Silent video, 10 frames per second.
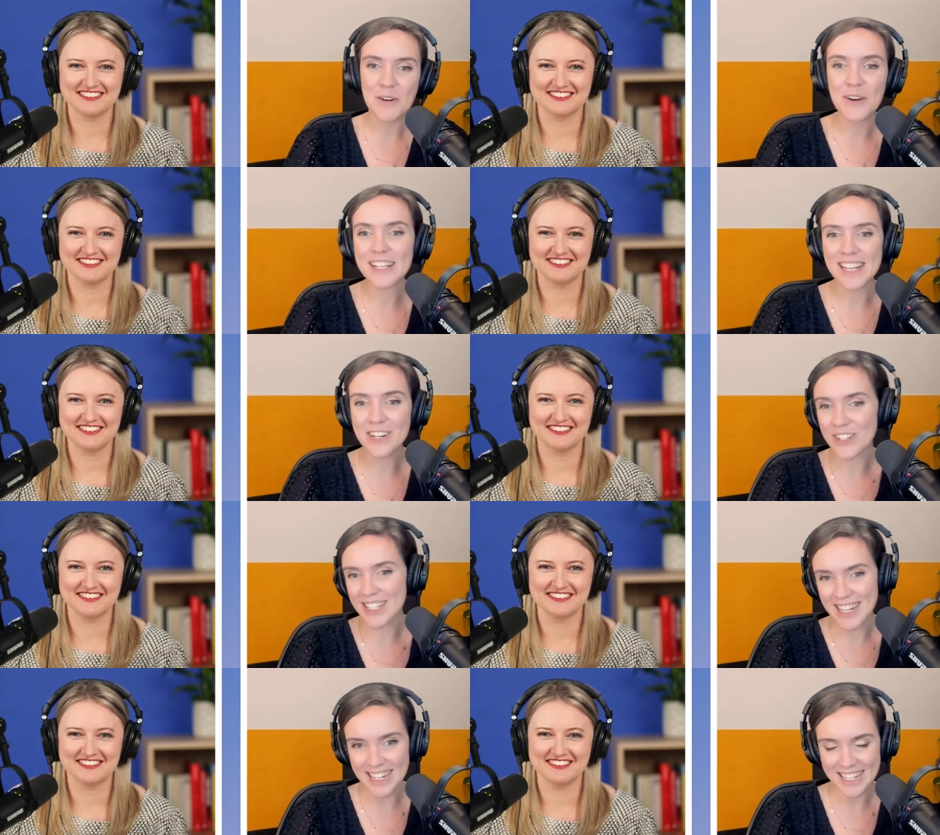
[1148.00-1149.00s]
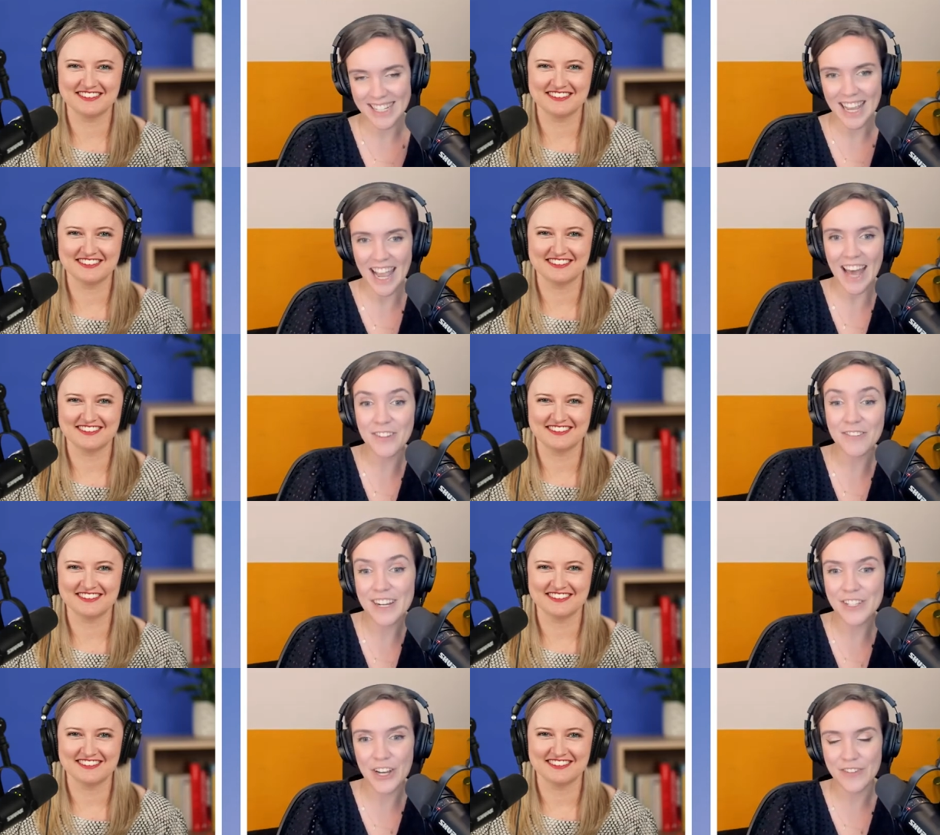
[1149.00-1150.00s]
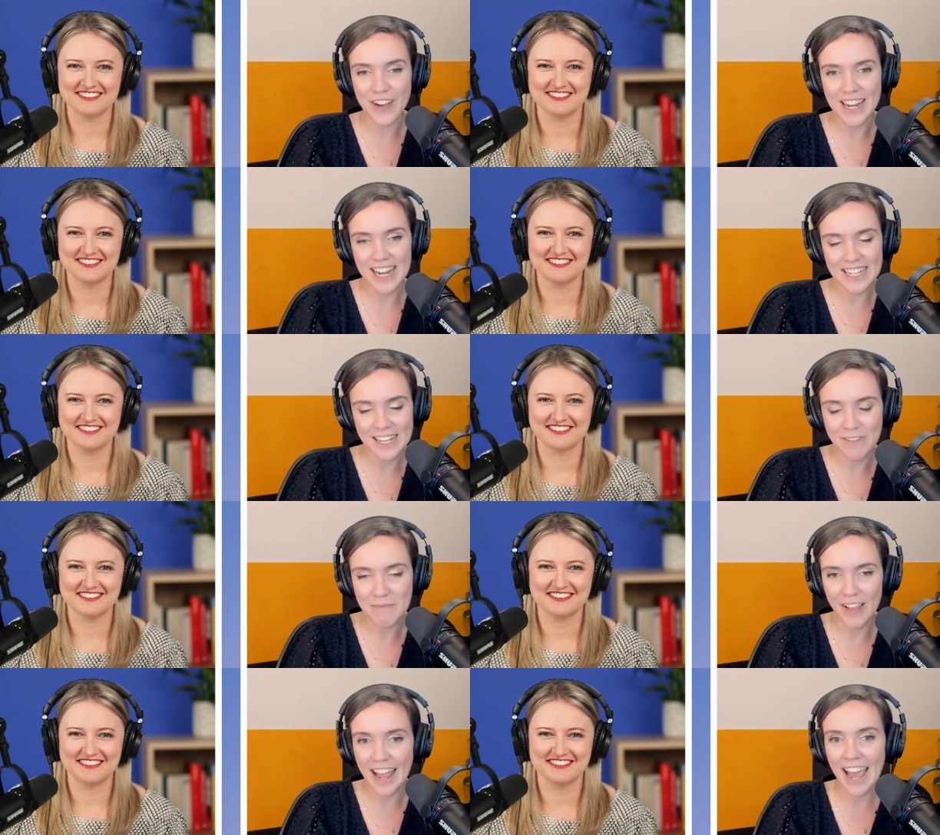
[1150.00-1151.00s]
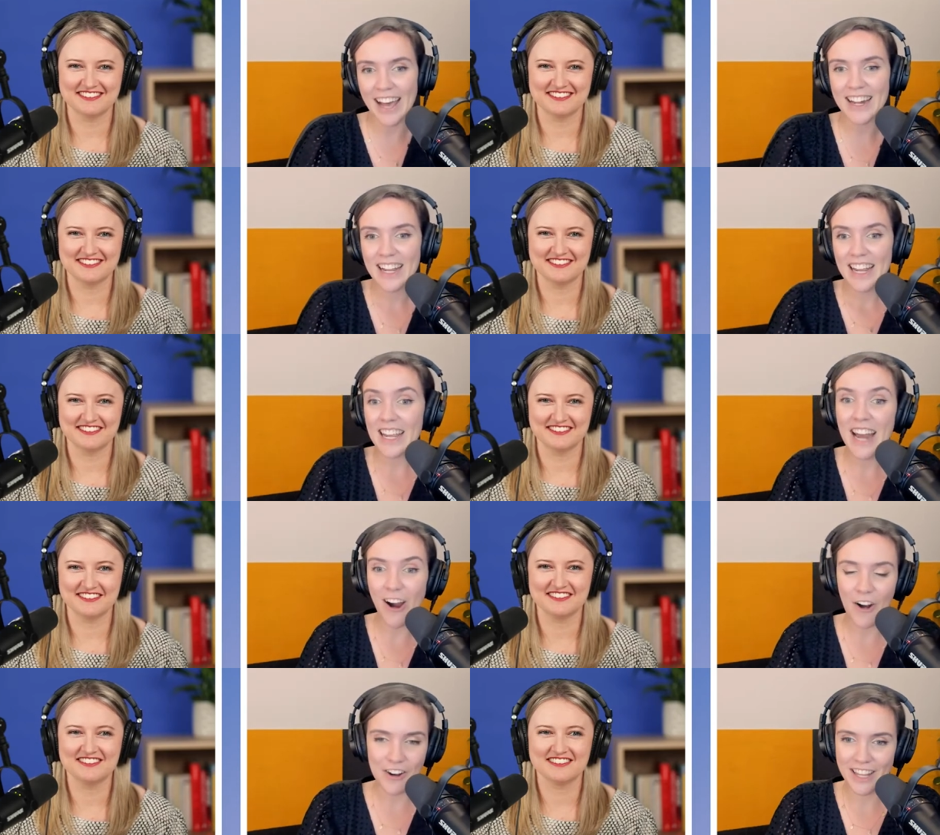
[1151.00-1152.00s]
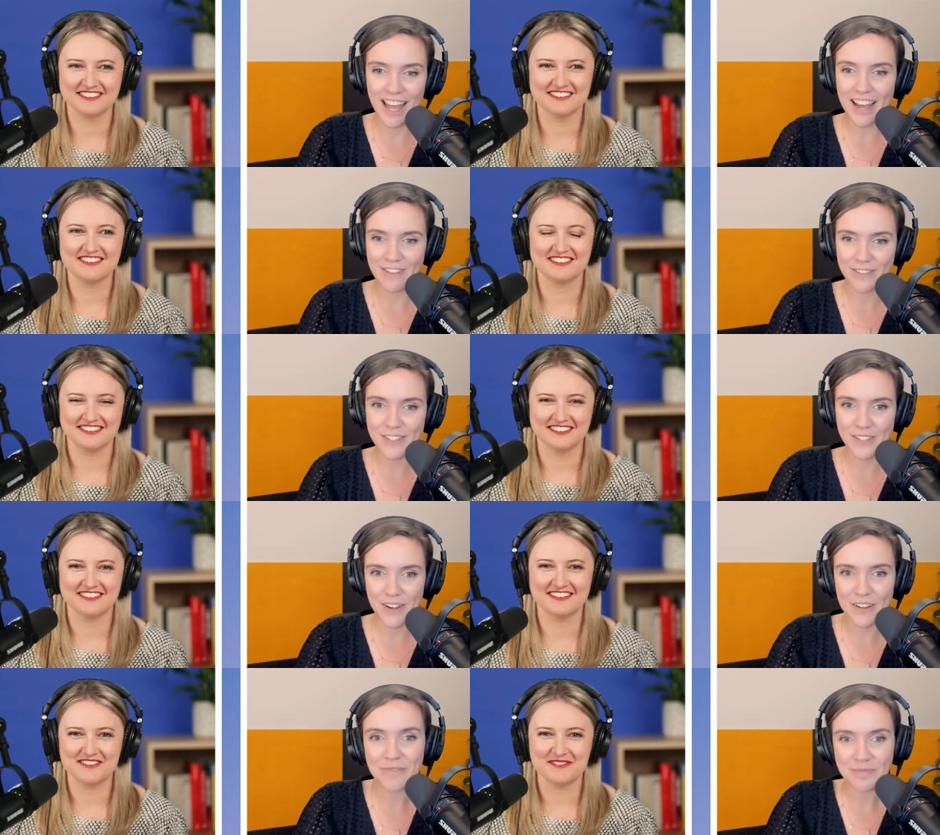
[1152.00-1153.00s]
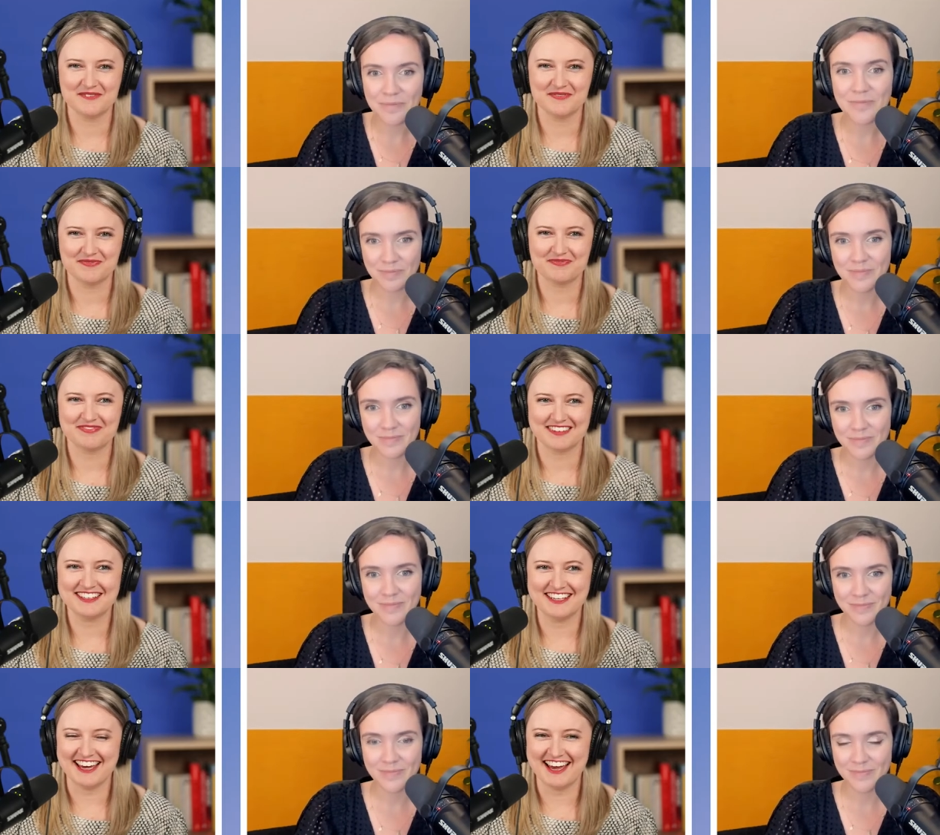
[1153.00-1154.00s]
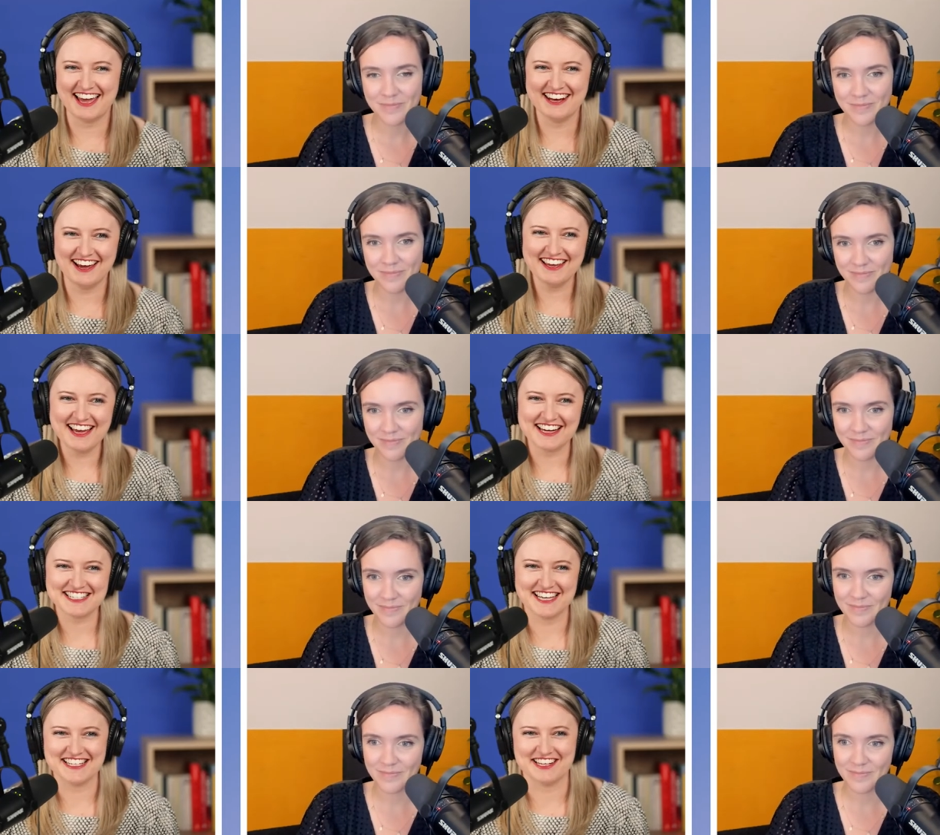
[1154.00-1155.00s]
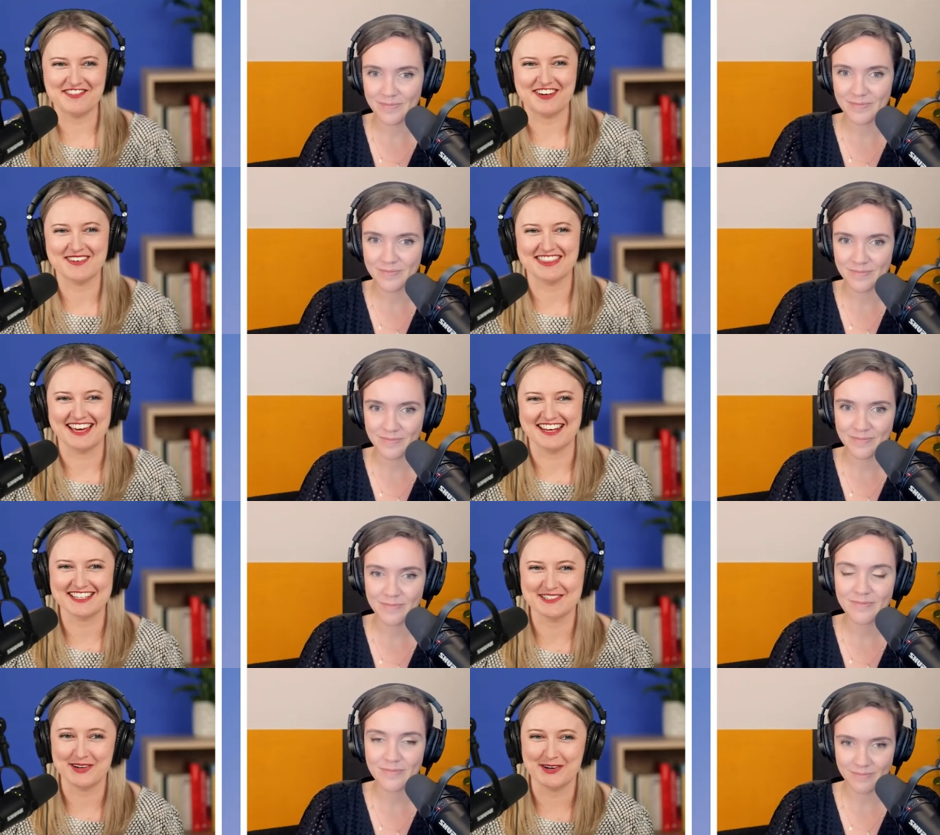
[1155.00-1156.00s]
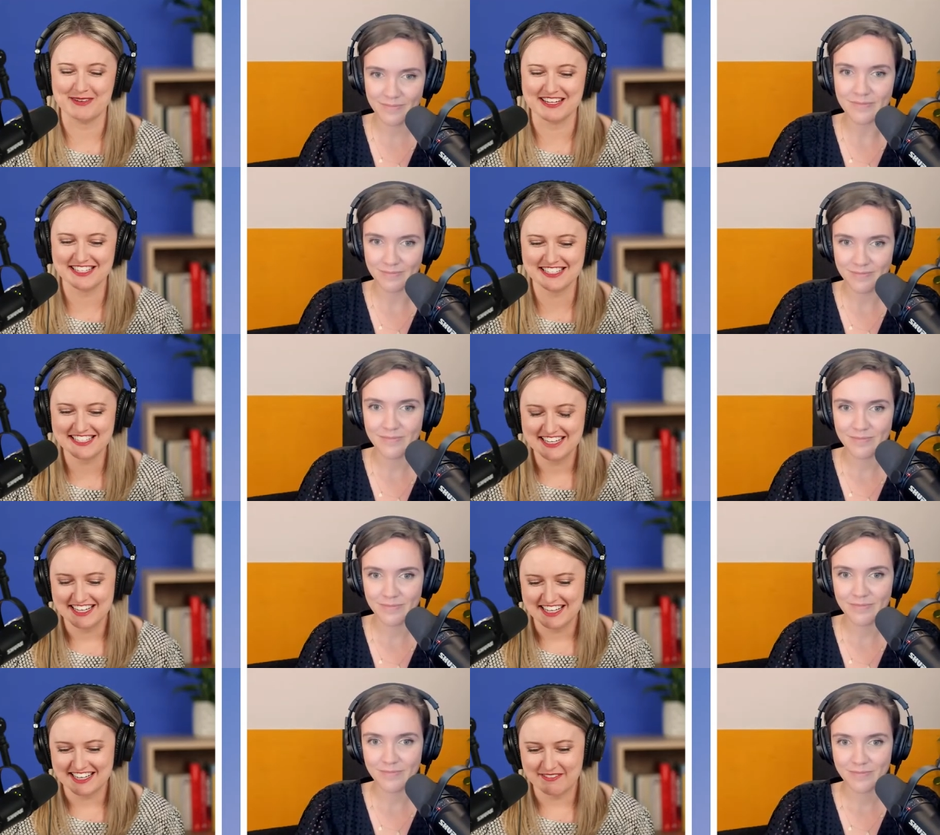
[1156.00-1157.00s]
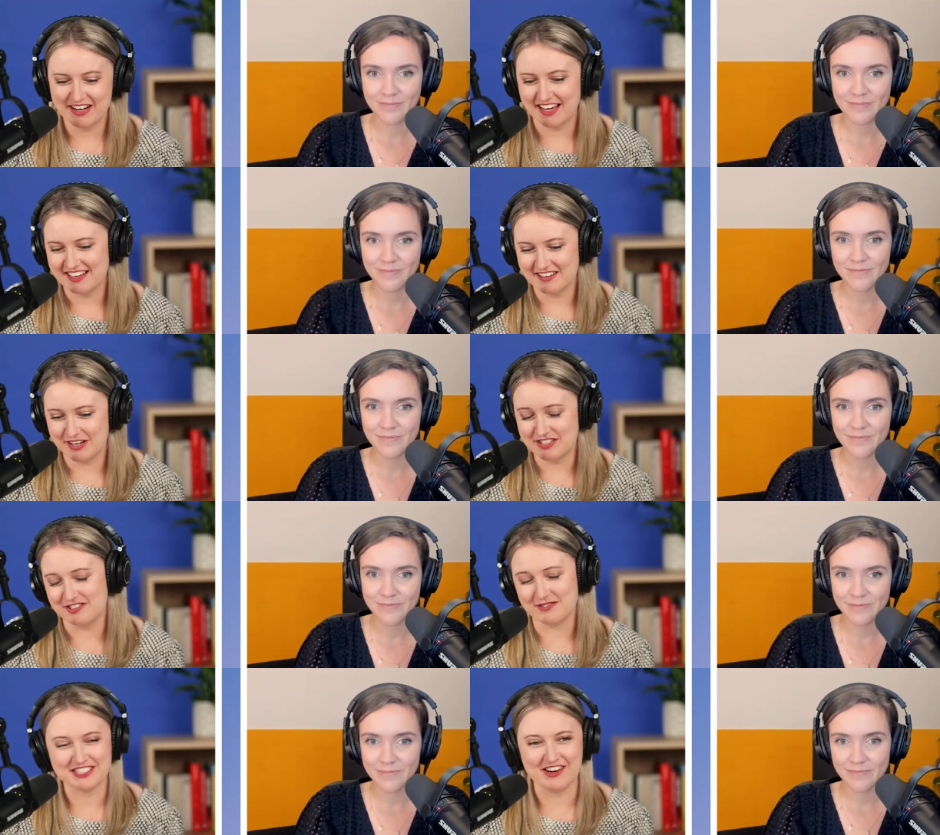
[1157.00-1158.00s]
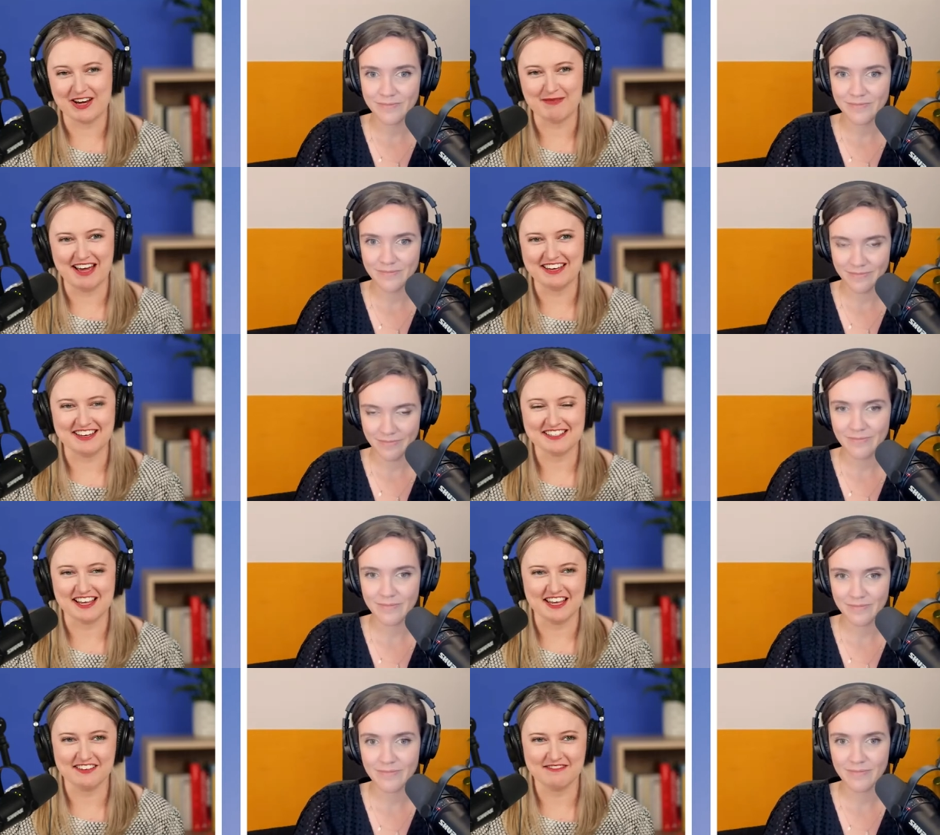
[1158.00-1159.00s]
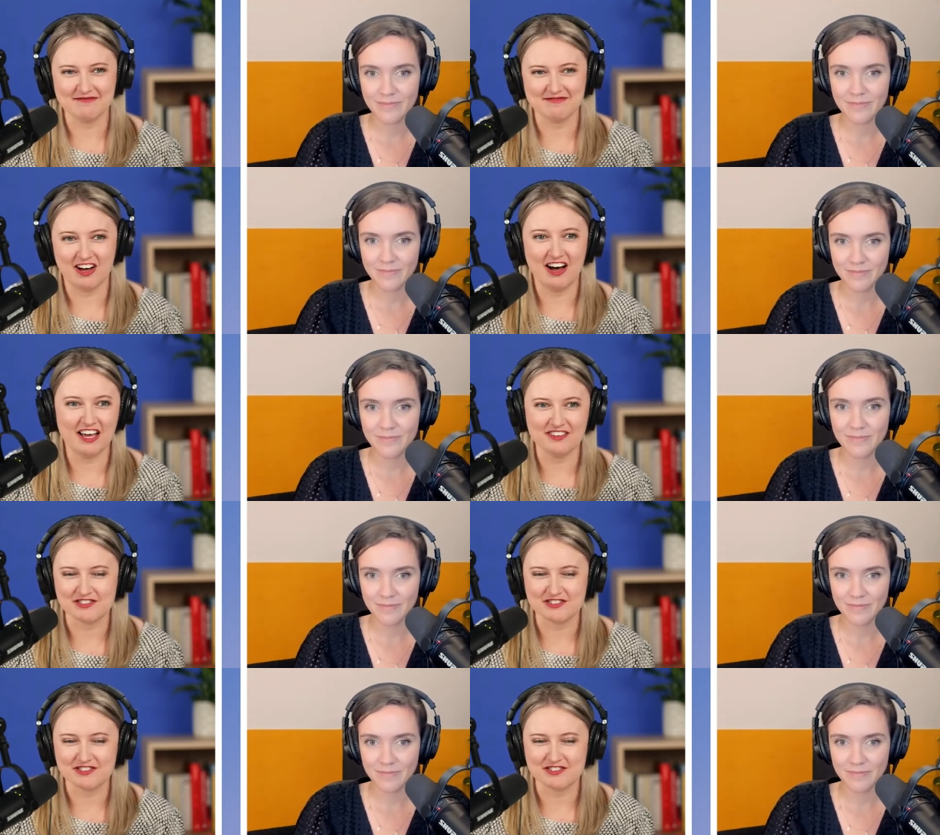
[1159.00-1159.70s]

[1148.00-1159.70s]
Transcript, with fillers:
Speaker 1: um, always interesting to see how the research research findings even play out in our own lives. So
Speaker 2: yeah, and I actually identify with that as well because when I when you were sharing about yeah saying hi in the